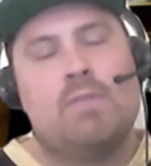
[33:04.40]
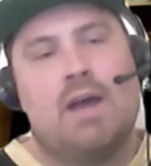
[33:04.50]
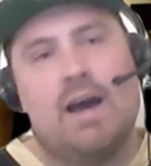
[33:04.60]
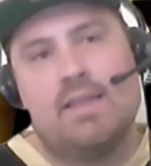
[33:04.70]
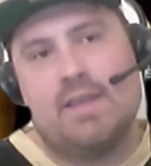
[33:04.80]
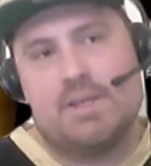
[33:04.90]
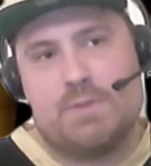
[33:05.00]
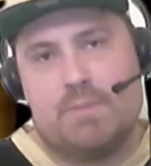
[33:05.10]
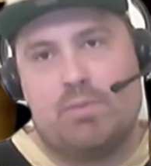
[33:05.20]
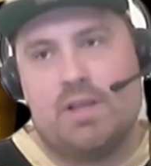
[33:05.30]
he's
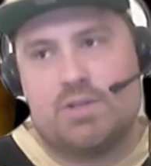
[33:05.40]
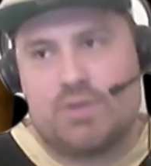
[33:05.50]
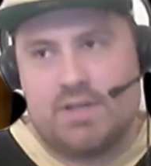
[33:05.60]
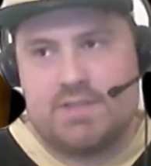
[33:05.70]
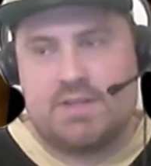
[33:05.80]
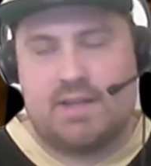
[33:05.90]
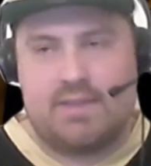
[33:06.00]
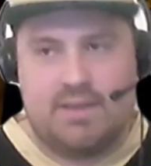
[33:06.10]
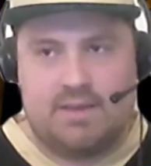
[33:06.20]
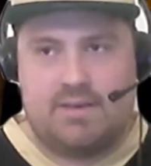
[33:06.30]
been poorly treated. I
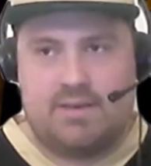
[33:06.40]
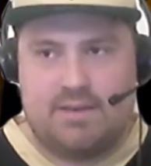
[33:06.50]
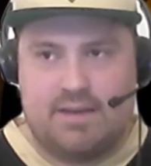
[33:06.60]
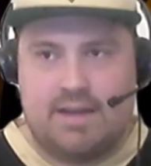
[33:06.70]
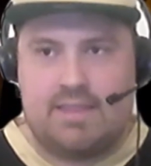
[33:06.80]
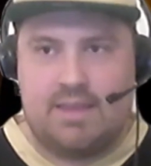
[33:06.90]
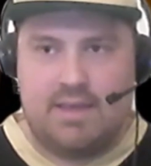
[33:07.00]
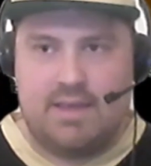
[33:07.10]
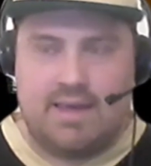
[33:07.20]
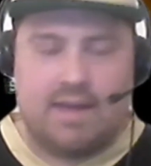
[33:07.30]
think
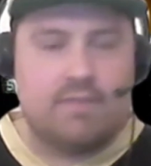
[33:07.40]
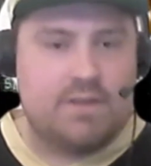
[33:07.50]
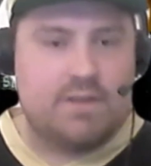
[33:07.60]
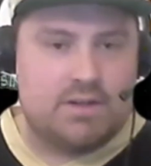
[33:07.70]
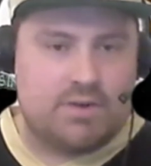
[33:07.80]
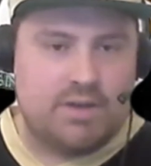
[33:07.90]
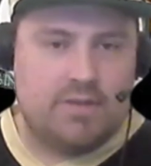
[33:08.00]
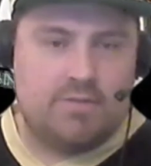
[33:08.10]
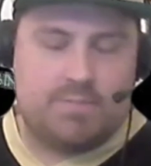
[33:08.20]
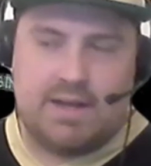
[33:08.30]
he can feel
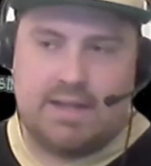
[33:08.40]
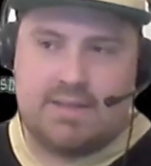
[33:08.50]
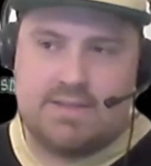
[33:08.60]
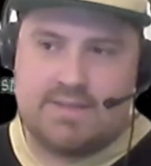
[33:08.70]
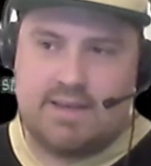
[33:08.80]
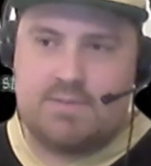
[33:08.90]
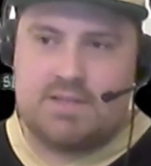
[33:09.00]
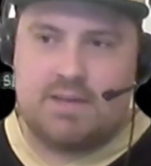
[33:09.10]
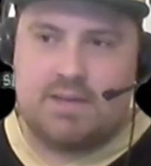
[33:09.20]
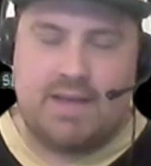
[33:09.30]
aggrieved, but at the same
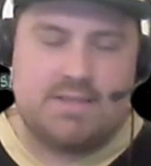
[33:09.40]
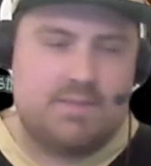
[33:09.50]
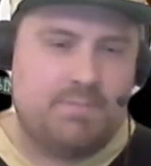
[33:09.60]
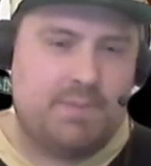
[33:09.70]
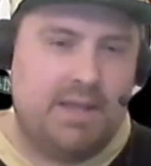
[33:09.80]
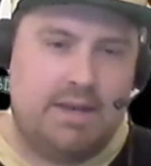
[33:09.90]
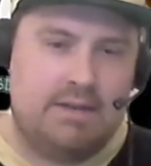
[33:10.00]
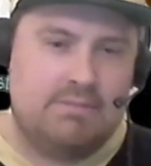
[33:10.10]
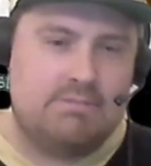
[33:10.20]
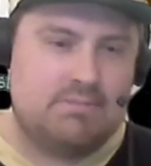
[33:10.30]
time, he hasn't
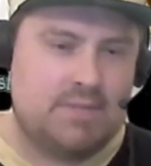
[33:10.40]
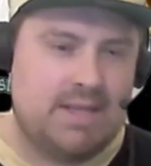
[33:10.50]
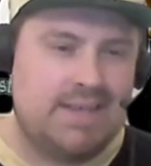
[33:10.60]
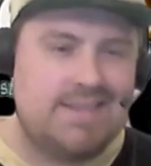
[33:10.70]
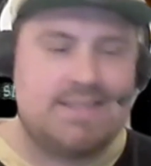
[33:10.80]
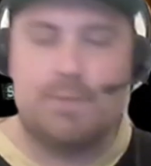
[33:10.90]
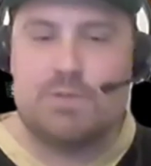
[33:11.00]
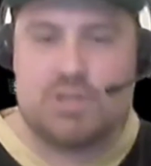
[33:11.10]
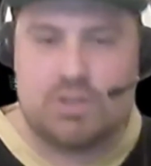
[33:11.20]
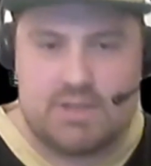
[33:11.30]
been
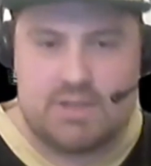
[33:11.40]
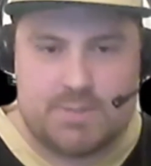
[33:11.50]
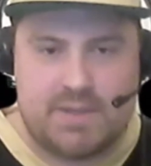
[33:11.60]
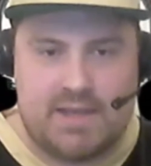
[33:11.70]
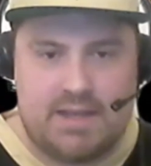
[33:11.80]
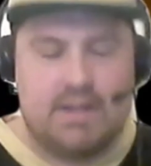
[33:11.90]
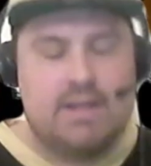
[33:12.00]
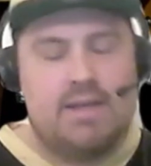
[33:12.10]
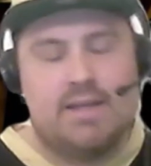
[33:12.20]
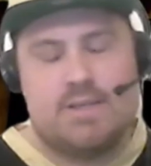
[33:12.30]
exceptional. He's been
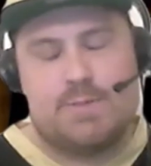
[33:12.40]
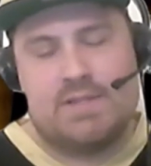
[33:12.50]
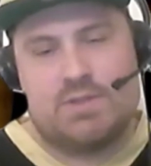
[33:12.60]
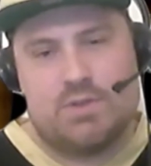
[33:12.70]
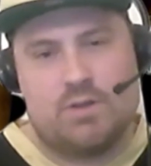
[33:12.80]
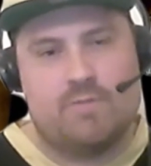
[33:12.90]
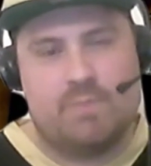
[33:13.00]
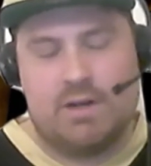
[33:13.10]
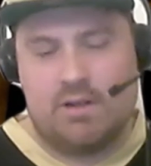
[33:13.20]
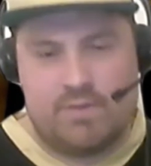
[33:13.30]
sort of
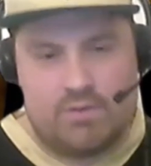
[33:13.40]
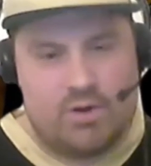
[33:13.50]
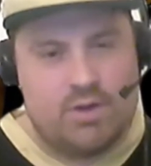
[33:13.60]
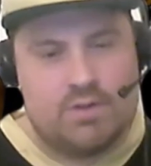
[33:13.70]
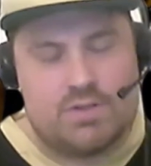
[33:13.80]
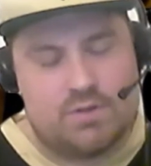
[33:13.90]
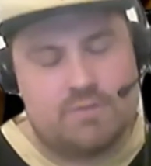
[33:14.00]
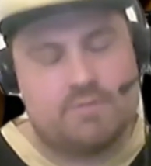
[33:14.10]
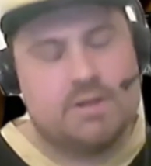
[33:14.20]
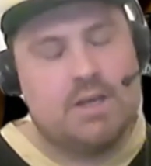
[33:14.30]
middle of the road, sort
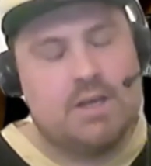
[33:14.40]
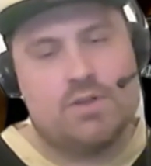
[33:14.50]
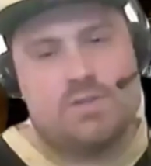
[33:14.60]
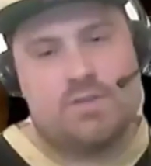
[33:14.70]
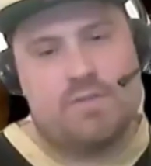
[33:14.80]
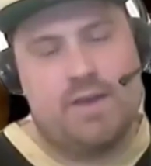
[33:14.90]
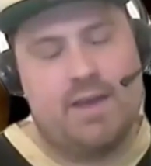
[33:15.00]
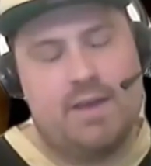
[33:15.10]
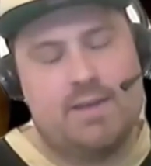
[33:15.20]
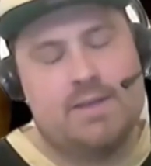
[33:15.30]
of good to
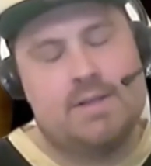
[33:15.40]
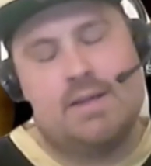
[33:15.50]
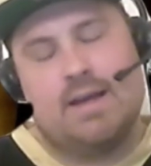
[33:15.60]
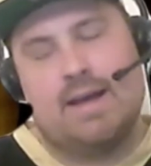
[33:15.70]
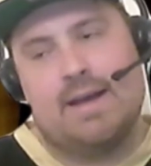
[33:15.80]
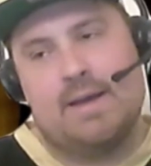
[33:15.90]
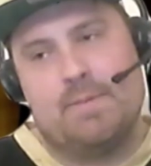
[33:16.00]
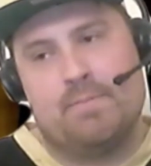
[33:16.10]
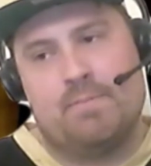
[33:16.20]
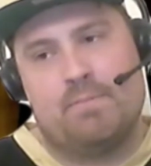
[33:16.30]
fair.
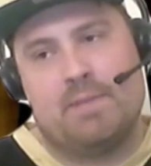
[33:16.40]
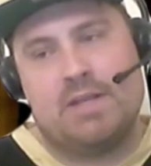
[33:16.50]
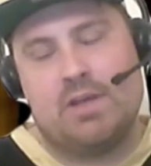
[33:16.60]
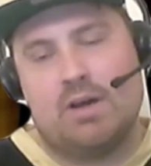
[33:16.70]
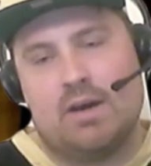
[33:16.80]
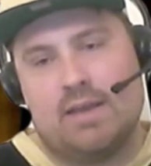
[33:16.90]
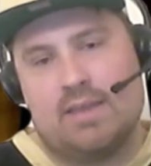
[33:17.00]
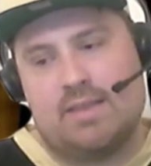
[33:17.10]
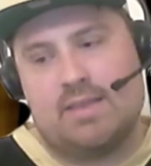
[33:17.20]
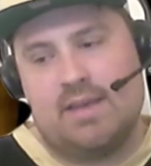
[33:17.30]
But yeah,
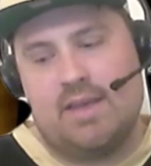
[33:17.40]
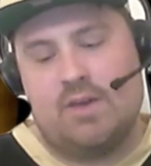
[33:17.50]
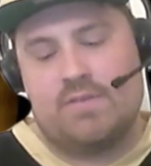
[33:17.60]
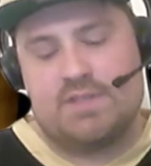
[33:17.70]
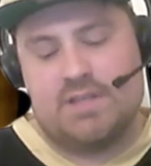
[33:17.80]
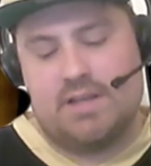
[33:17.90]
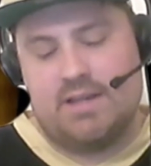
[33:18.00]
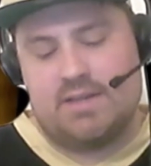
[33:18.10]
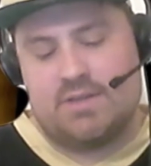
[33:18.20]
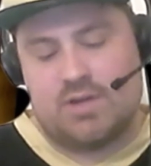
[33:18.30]
I think he obviously
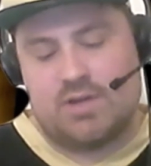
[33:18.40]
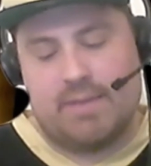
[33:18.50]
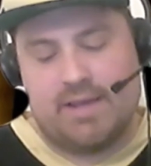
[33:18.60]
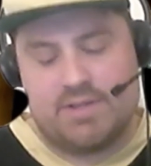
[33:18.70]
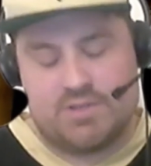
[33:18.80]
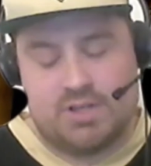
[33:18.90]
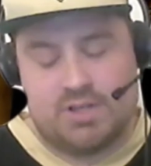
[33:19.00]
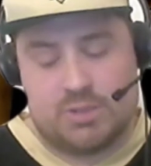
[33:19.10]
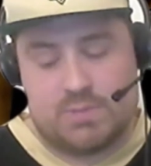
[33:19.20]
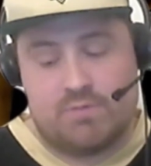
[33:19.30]
needed to try and make a
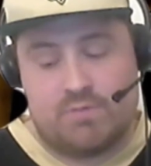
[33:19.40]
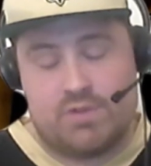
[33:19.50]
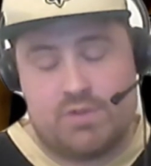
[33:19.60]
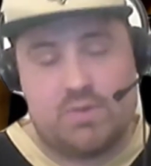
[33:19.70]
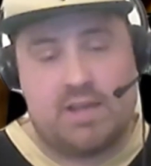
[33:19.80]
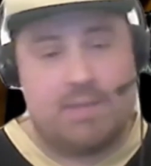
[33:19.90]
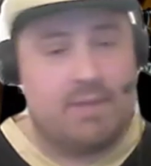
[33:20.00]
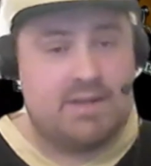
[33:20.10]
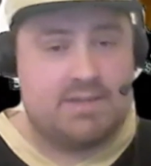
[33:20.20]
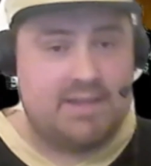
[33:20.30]
stance before this all came
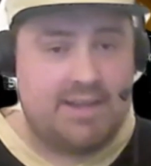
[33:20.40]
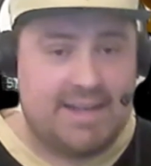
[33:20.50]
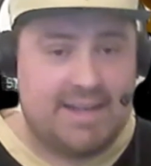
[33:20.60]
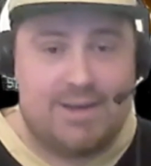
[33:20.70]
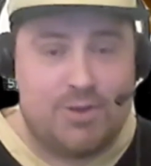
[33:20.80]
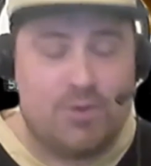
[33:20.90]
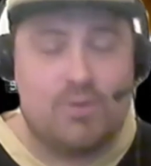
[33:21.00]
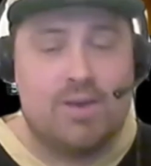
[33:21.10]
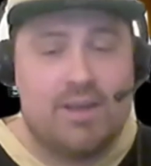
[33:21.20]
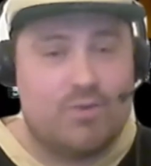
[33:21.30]
out, and he clearly
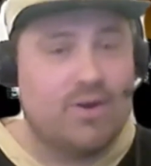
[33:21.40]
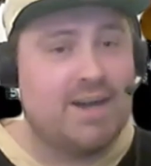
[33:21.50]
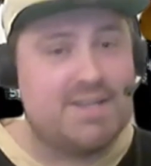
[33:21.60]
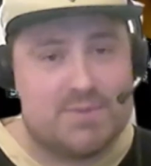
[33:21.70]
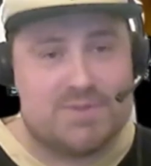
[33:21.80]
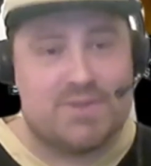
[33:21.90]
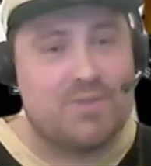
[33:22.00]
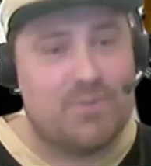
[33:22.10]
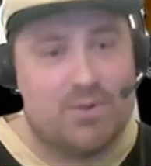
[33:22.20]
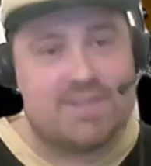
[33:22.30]
knew the writing was on
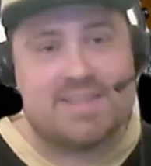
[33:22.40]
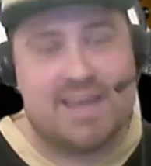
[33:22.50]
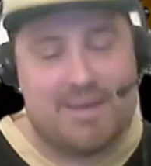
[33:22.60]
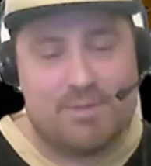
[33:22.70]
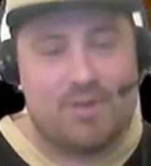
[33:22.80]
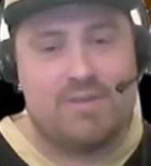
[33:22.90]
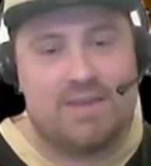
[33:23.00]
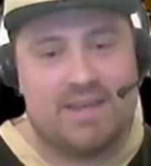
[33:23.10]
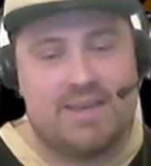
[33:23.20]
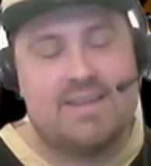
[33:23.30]
the wall. It's game over
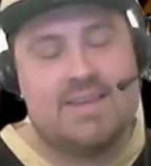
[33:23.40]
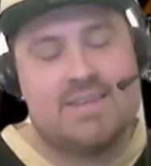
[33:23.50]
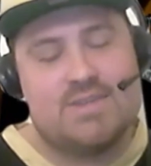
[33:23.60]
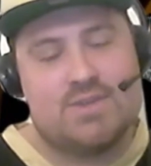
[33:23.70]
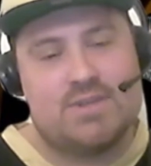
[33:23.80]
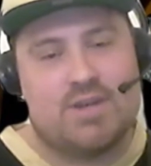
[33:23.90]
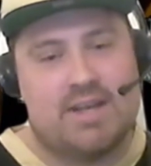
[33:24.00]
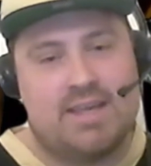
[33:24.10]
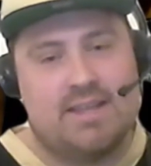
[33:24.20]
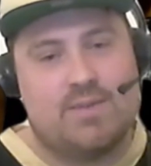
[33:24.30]
here. So he tried
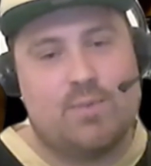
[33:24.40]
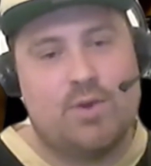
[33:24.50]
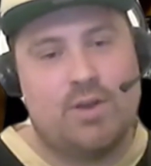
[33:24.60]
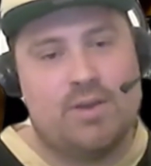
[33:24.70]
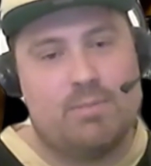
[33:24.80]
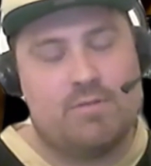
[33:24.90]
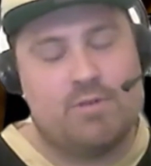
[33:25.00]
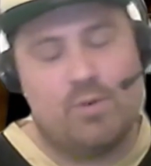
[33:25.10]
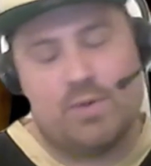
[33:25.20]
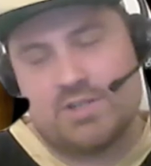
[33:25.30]
to get that word in
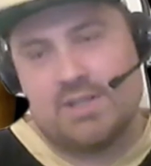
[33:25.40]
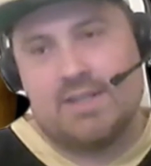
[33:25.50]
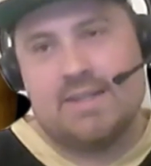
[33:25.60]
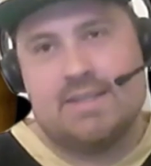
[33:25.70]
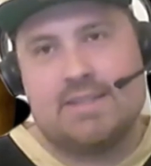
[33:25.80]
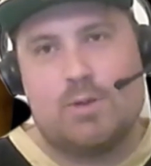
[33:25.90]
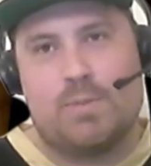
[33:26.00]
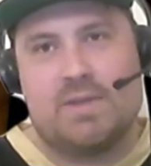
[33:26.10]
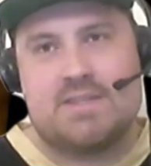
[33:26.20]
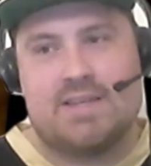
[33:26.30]
before, which could
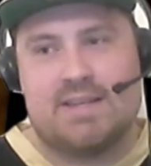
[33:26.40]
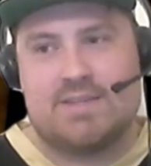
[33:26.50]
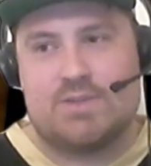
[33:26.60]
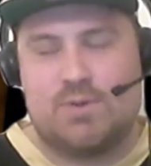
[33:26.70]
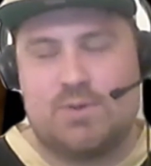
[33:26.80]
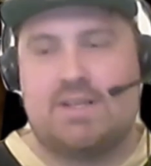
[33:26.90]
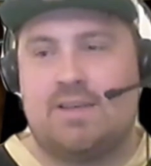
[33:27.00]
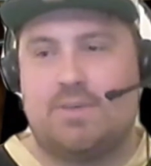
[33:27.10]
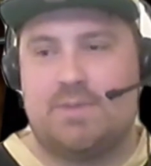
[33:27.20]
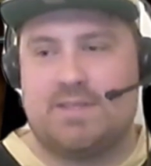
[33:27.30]
be seen as naught
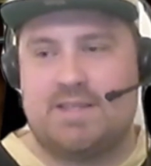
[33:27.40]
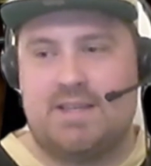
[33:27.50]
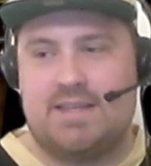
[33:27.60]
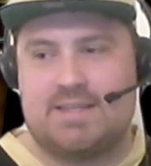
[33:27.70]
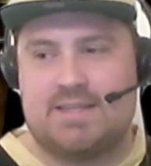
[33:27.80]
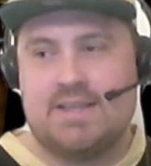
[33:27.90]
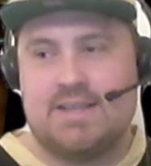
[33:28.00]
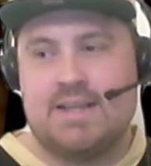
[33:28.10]
and could be seen as